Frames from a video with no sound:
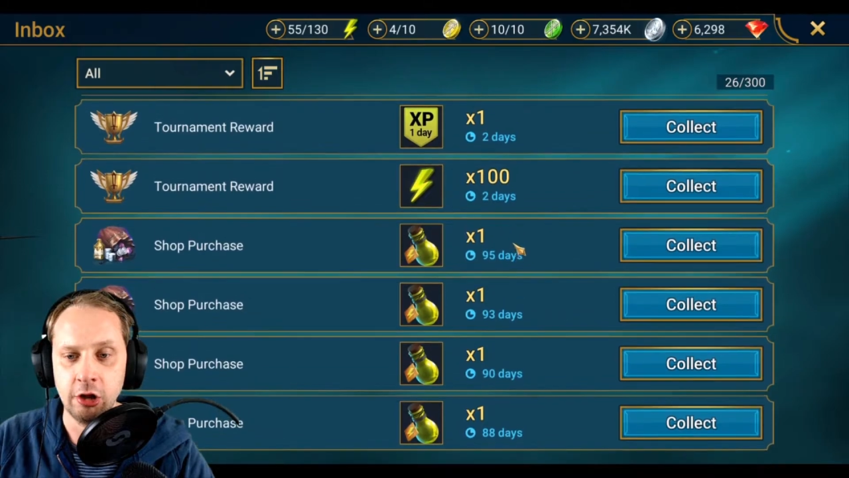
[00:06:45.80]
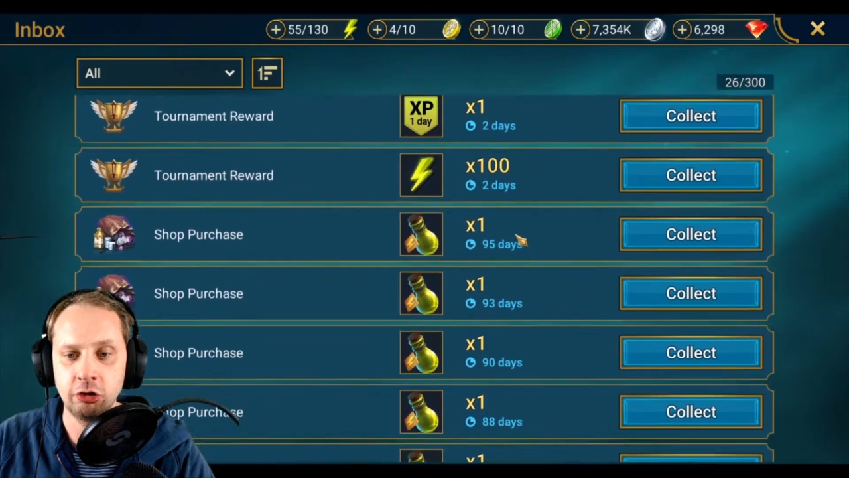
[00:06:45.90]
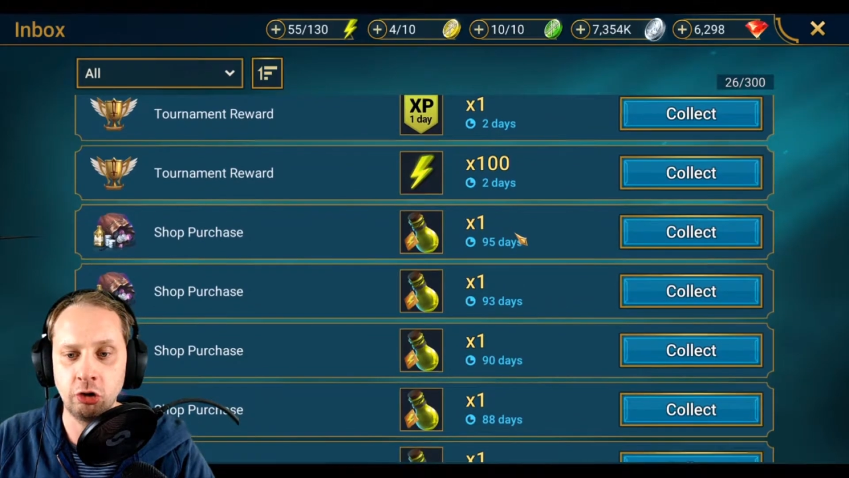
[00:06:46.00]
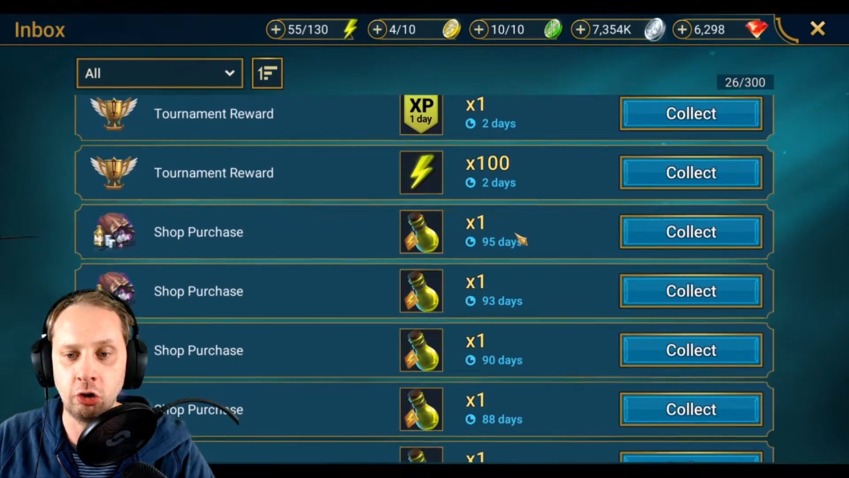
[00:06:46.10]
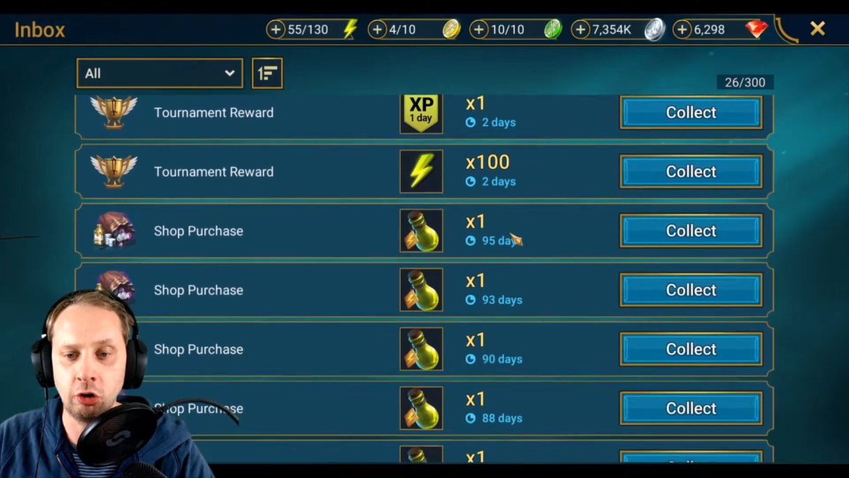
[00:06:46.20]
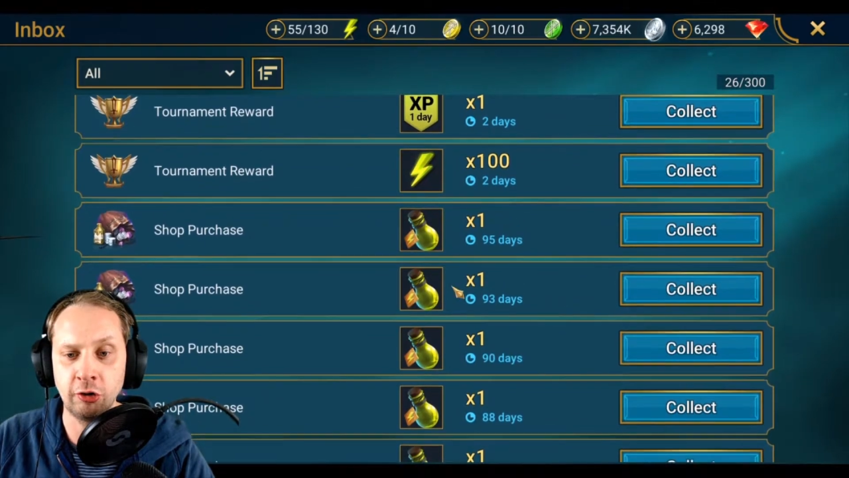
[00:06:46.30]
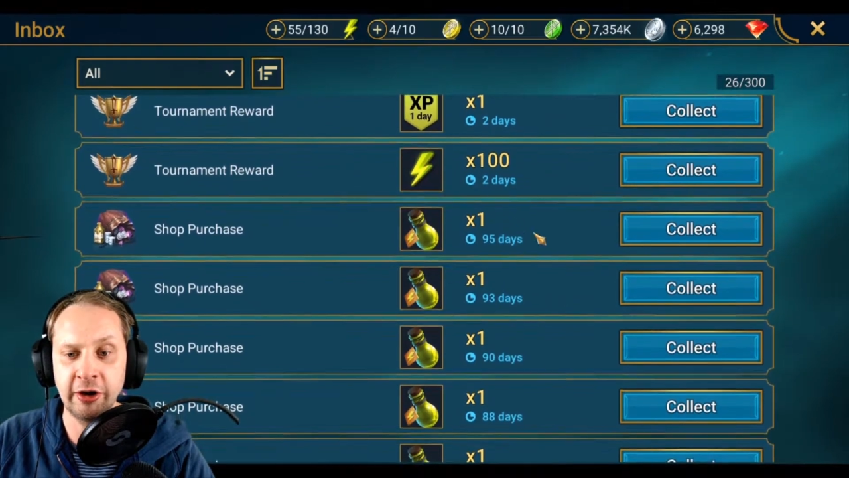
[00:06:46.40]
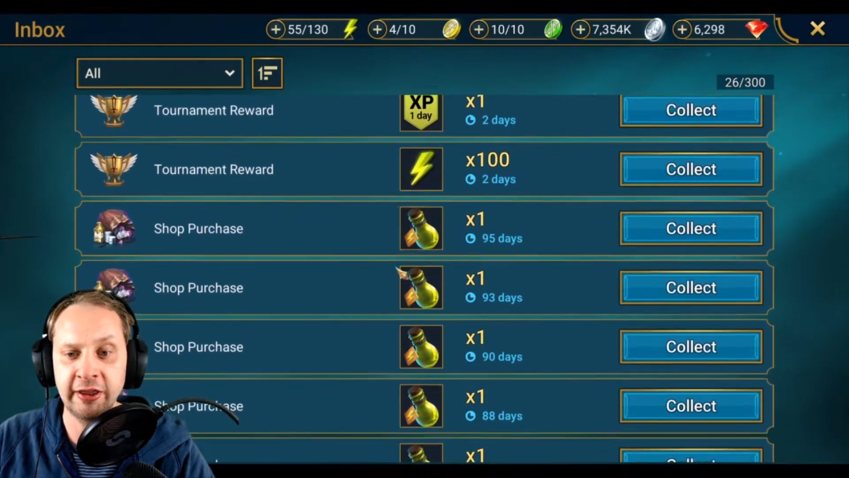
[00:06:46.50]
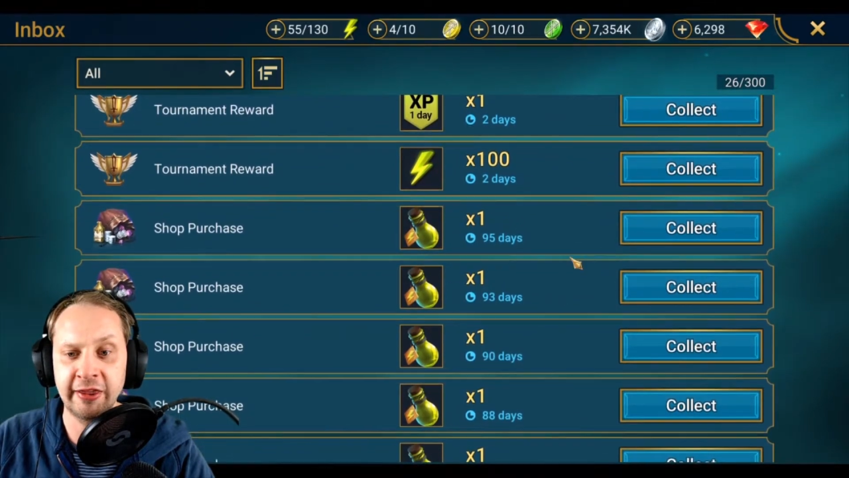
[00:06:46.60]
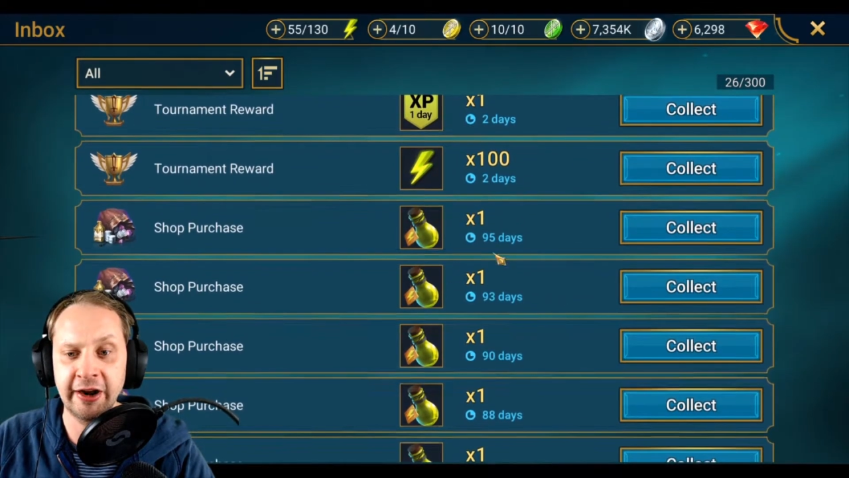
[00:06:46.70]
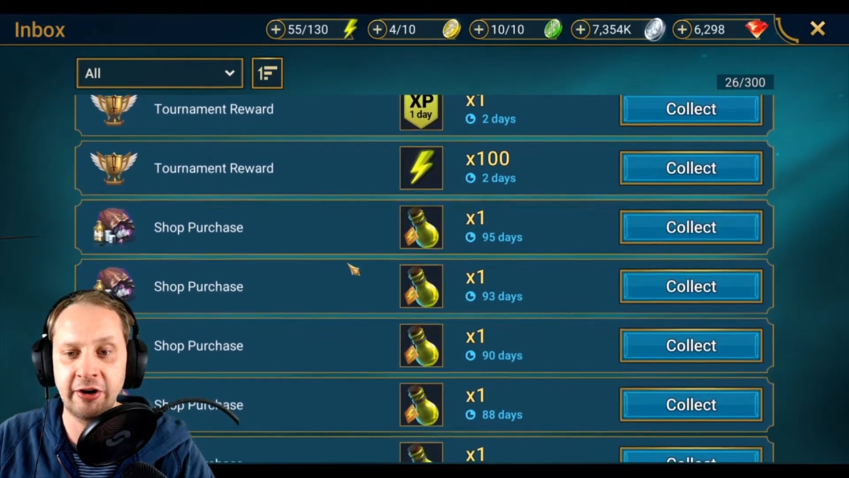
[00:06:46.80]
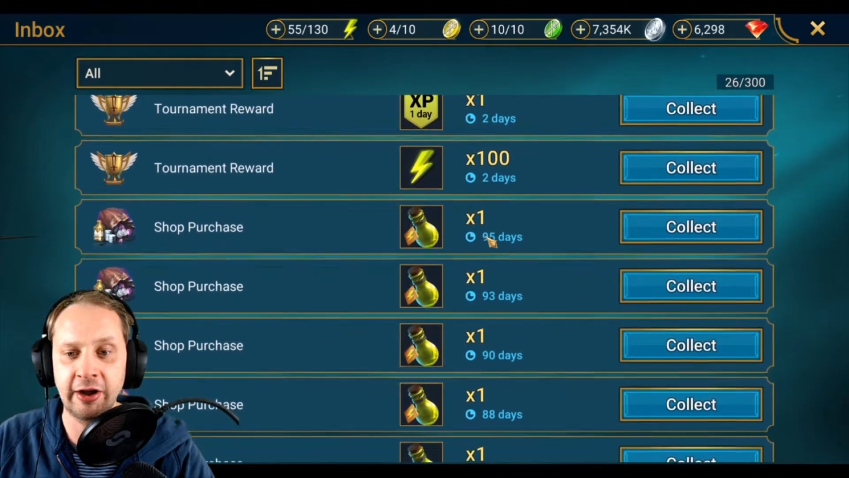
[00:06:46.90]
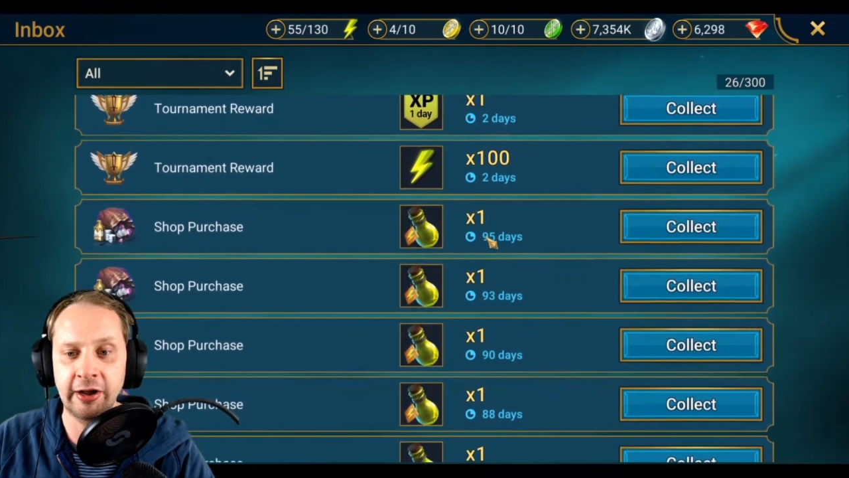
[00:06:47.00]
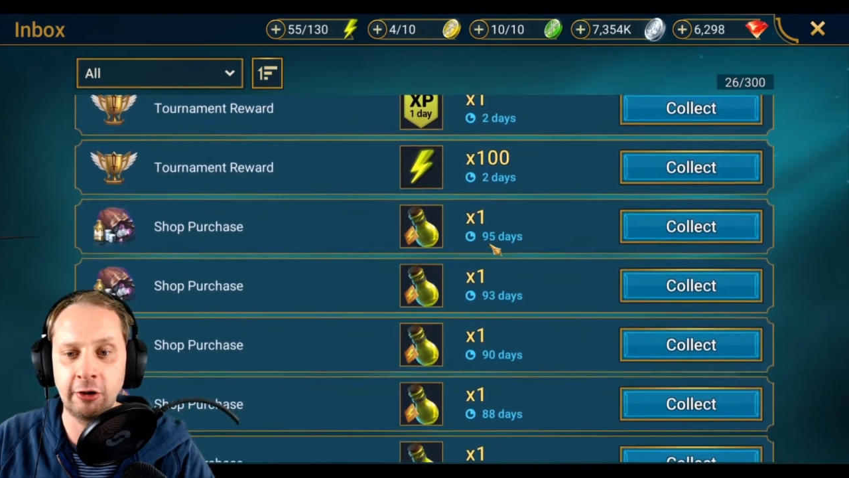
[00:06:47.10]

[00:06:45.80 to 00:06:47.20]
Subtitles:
So already there I